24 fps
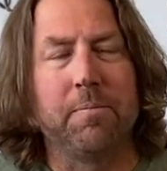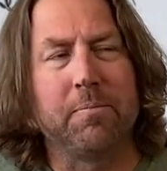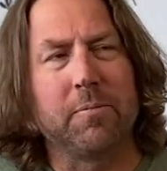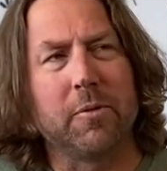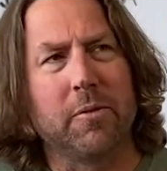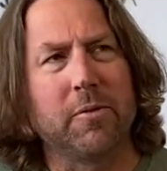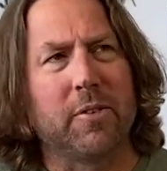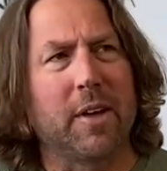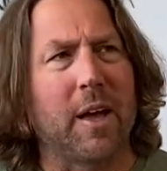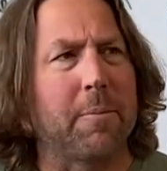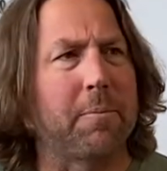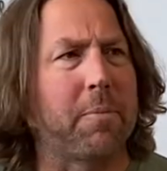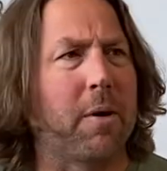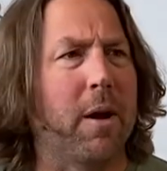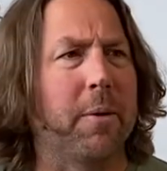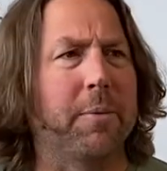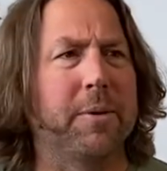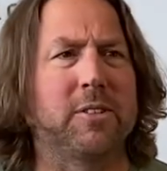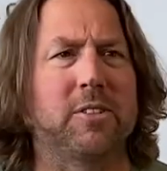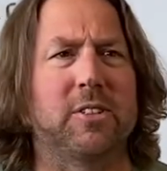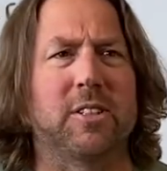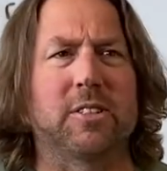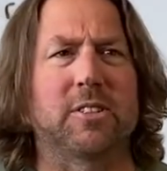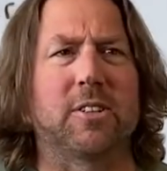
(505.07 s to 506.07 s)
We've got
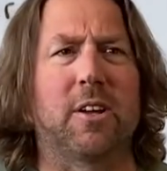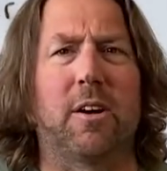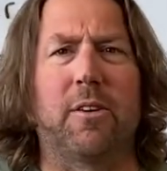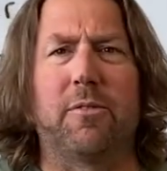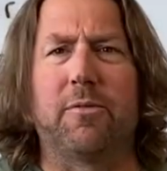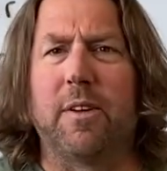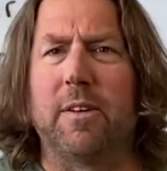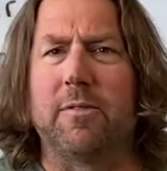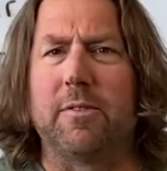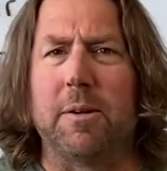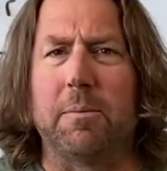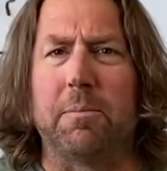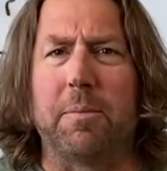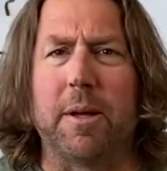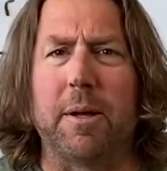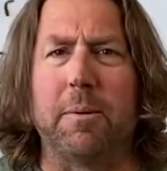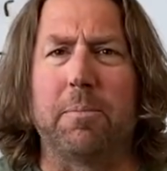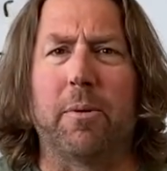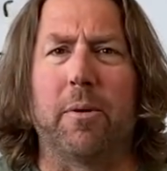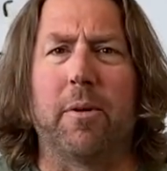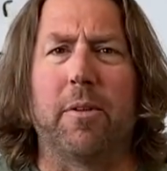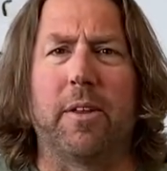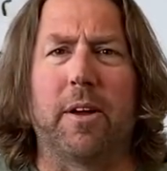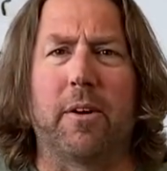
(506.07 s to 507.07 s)
probably 650
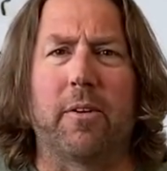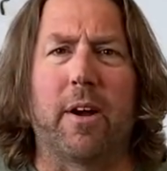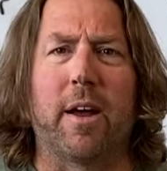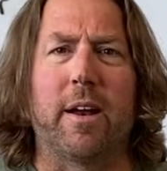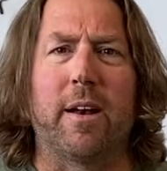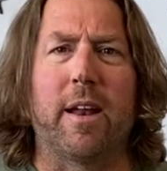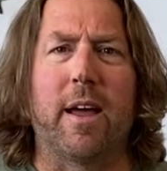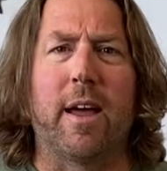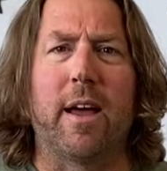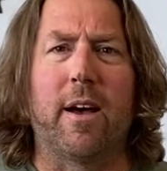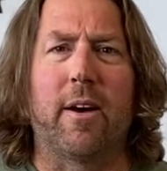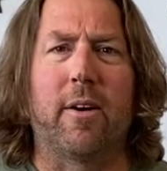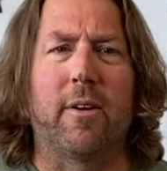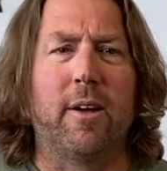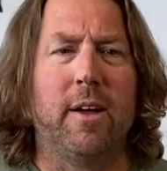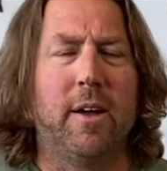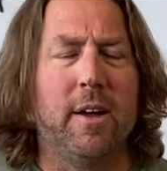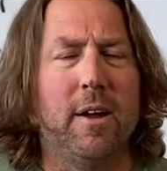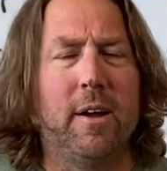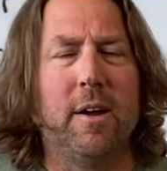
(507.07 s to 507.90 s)
people in there right now,